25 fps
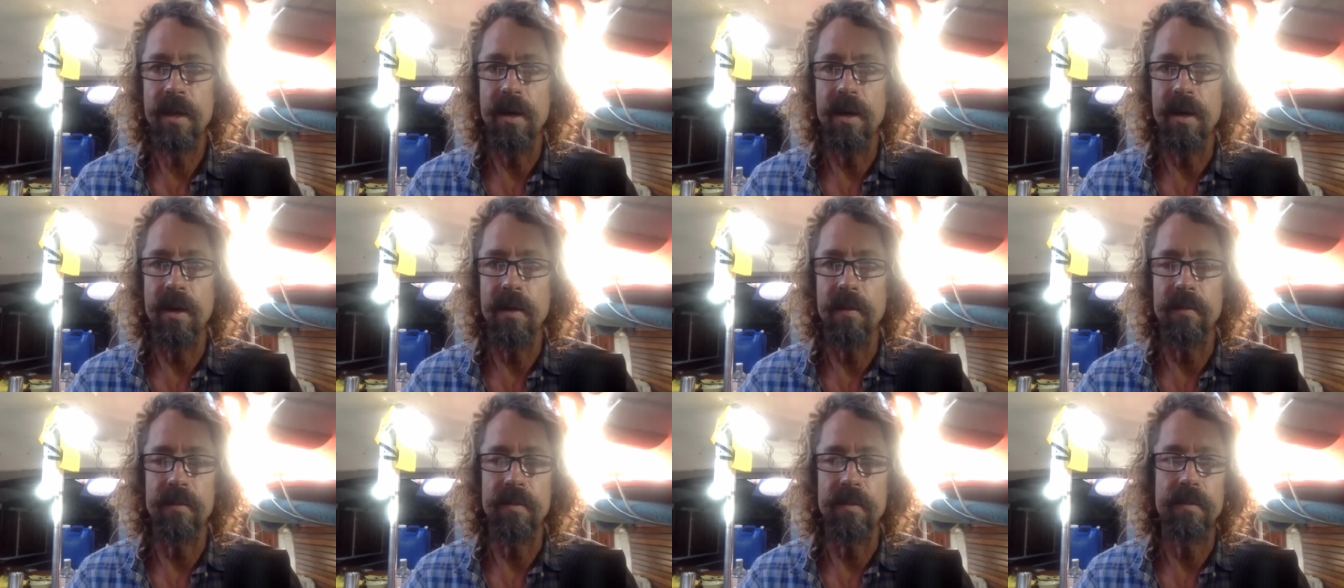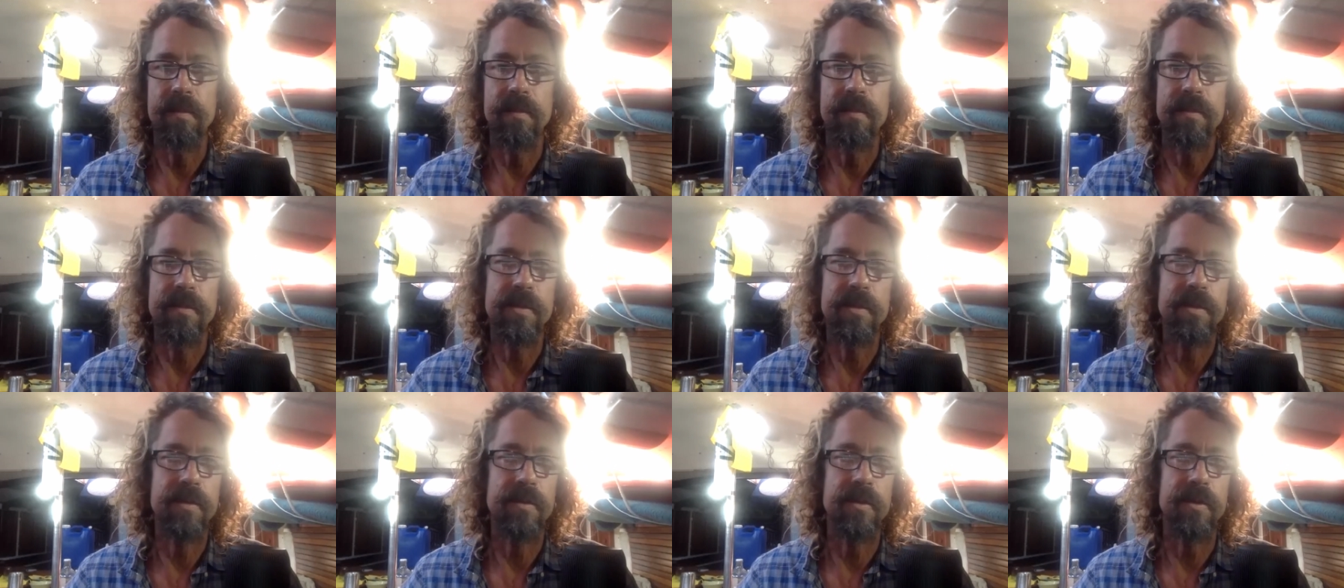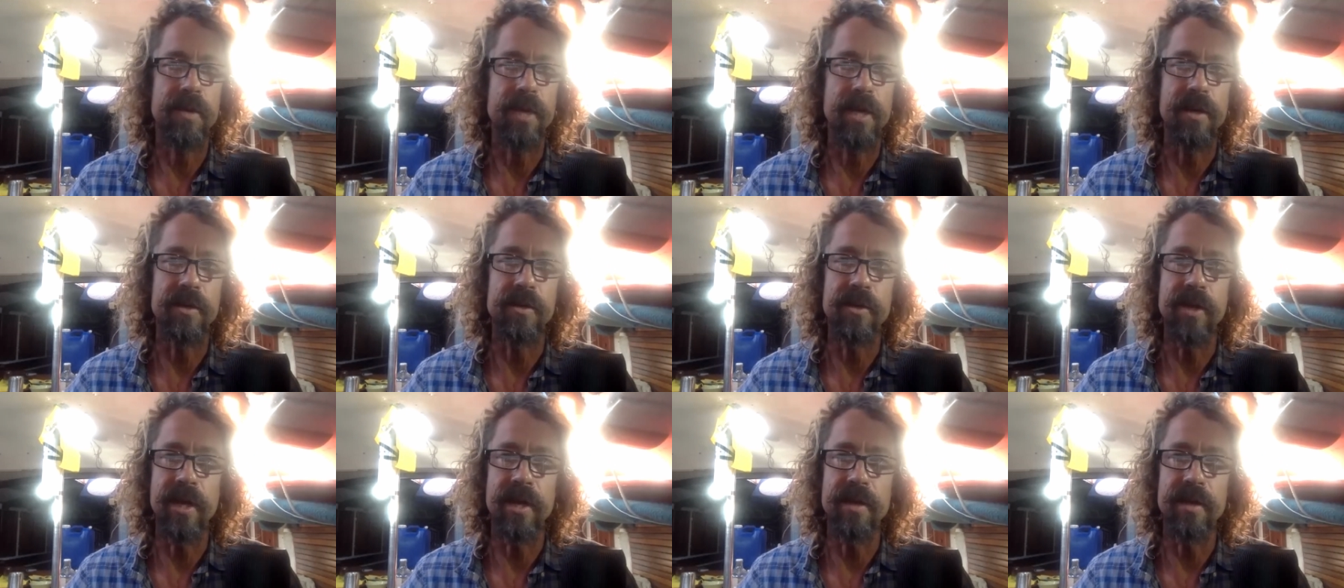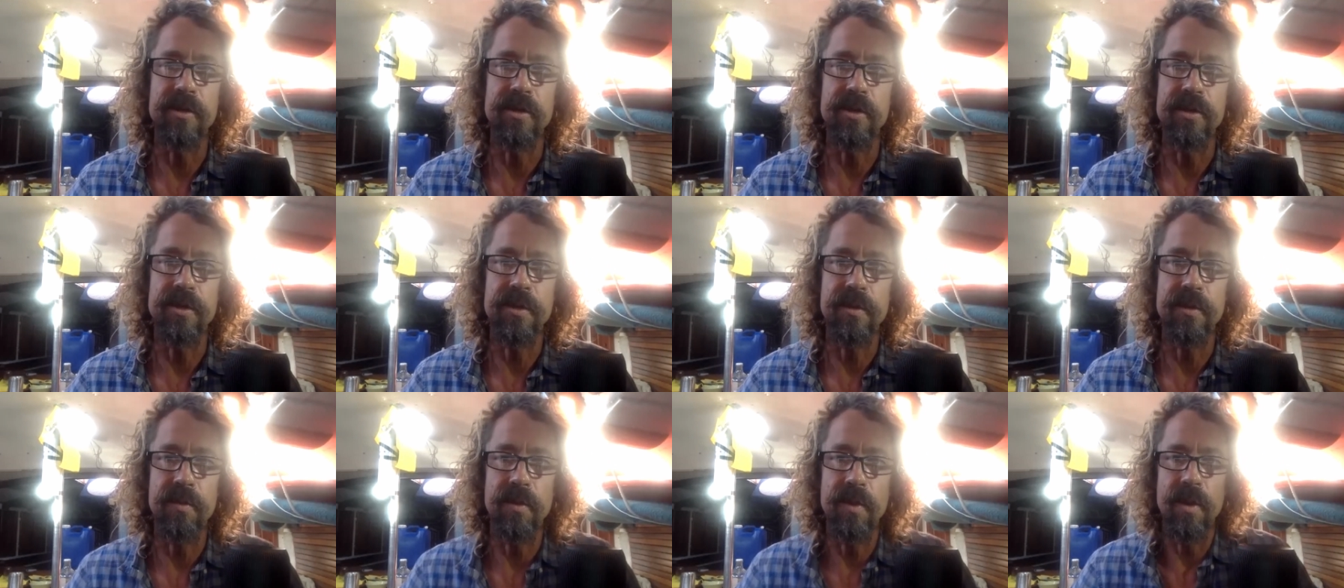um, and and
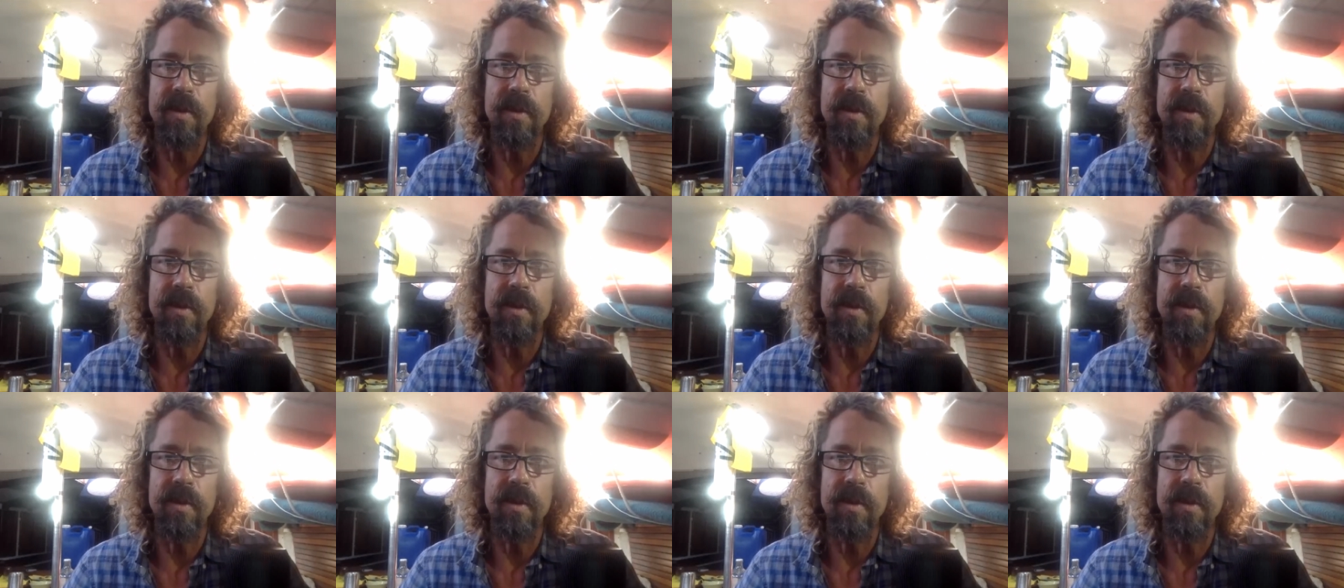just uh,